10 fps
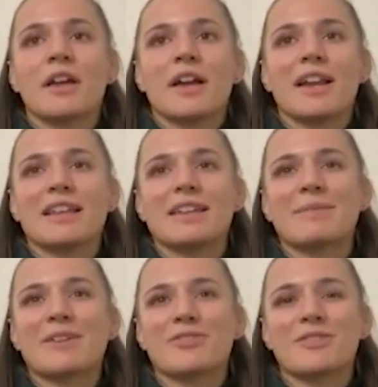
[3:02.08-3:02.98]
and I think
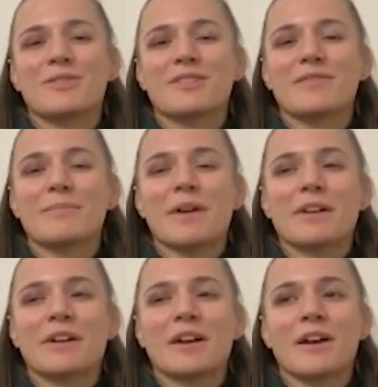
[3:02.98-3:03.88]
my jiu-jitsu is even
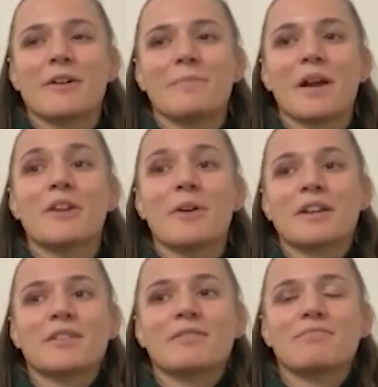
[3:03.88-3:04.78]
better. I know I
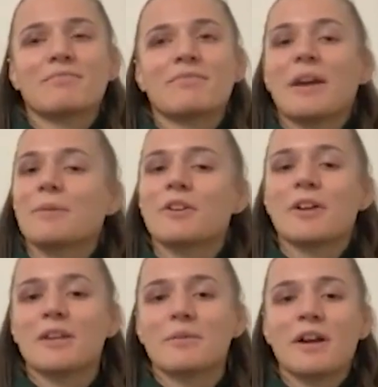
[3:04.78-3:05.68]
could fight with her
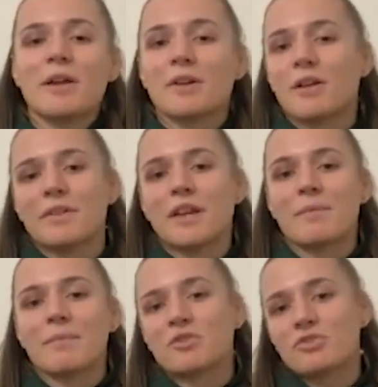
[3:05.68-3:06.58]
anywhere. I'm confident
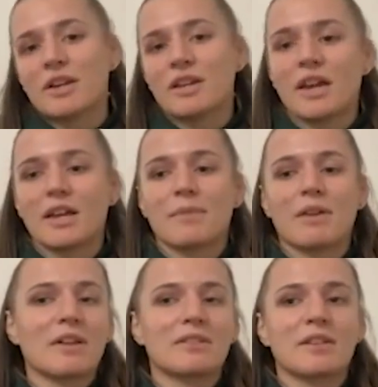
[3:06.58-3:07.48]
in my striking and my
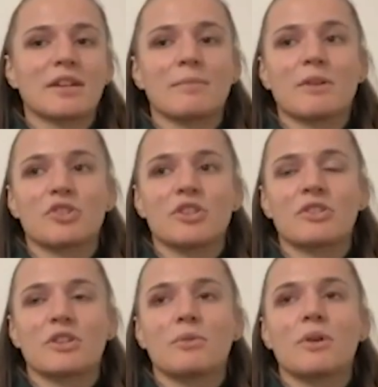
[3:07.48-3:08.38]
wrestling and my
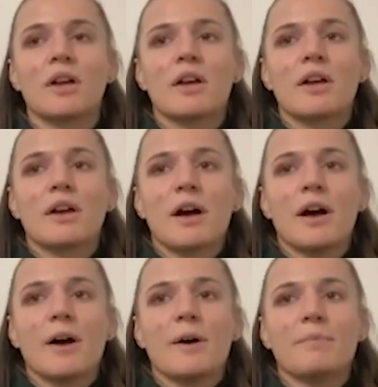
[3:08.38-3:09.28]
jiu-jitsu.
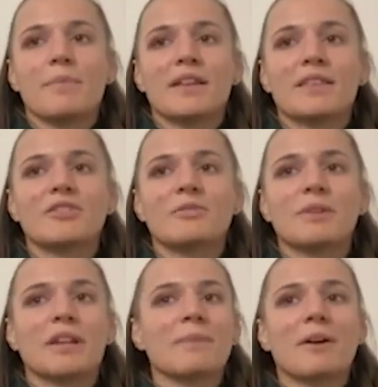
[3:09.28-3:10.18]
But I think just
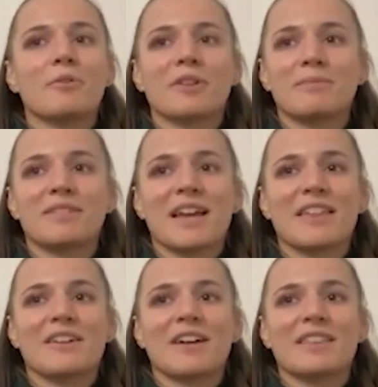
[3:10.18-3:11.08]
putting my whole game
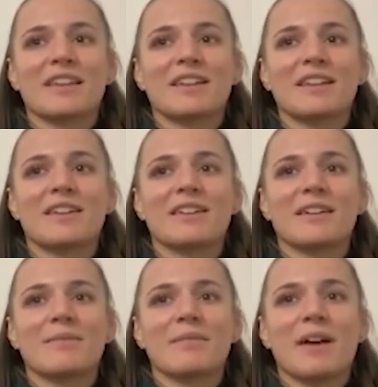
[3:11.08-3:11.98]
together, I think
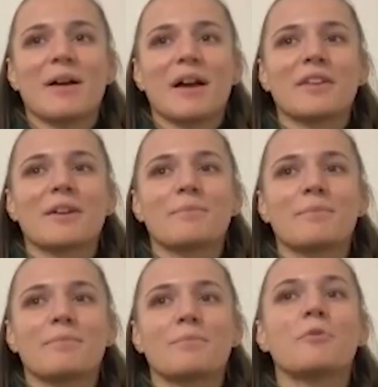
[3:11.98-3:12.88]

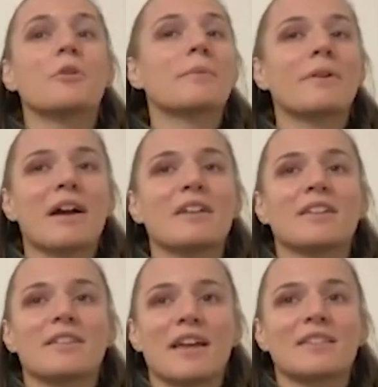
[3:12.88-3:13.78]
I'm more
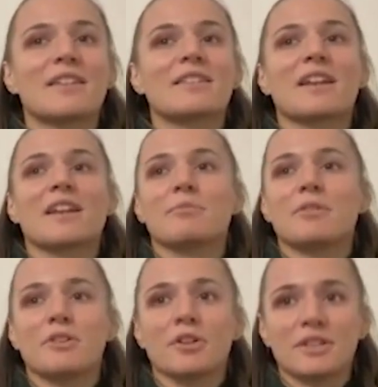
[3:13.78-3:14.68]
well-rounded in that sense, that I could put
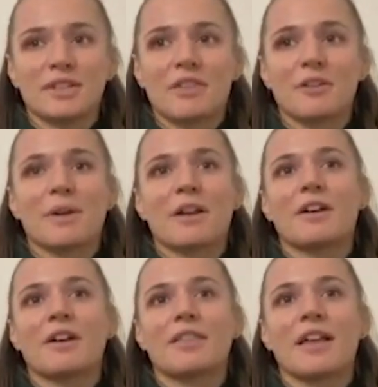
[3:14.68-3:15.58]
it all together
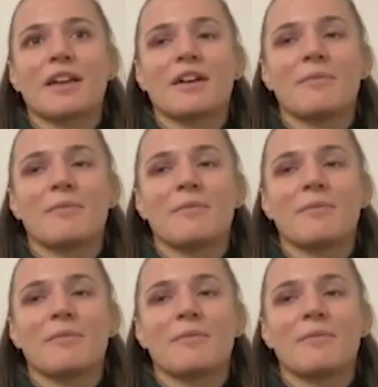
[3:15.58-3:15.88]
better, and that